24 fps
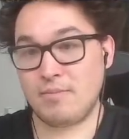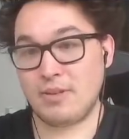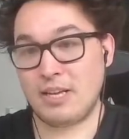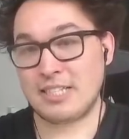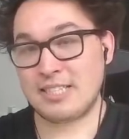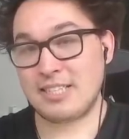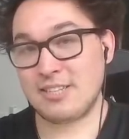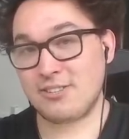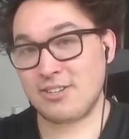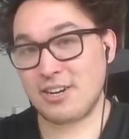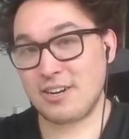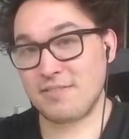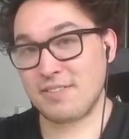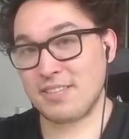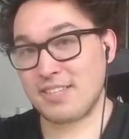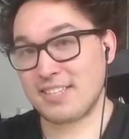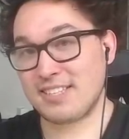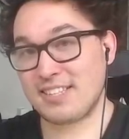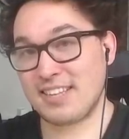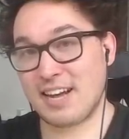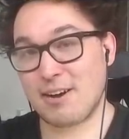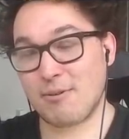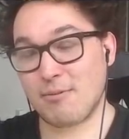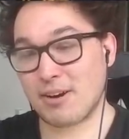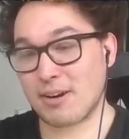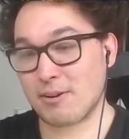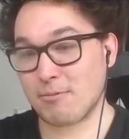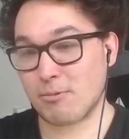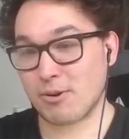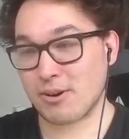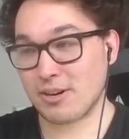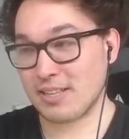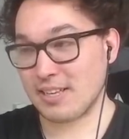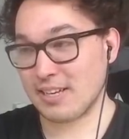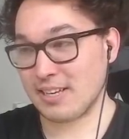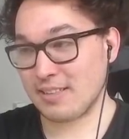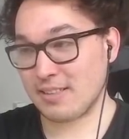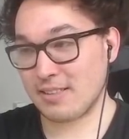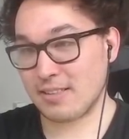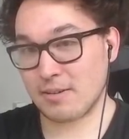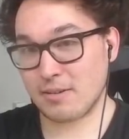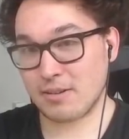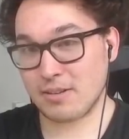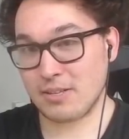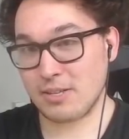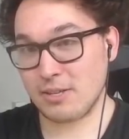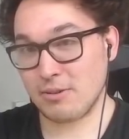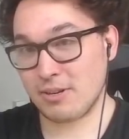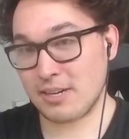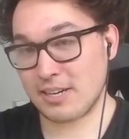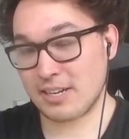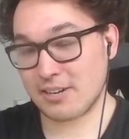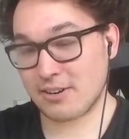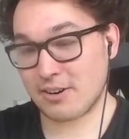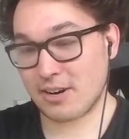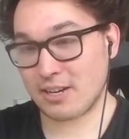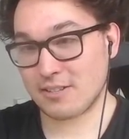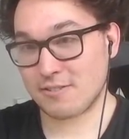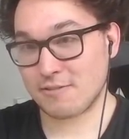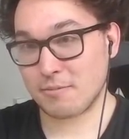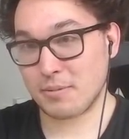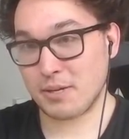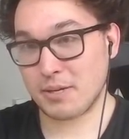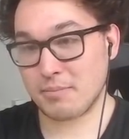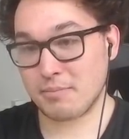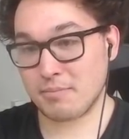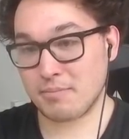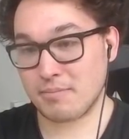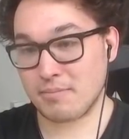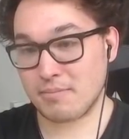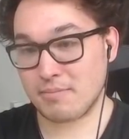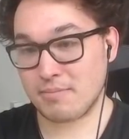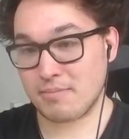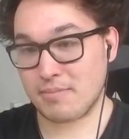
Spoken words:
Because the Draven does not want to whirling the unit across from him,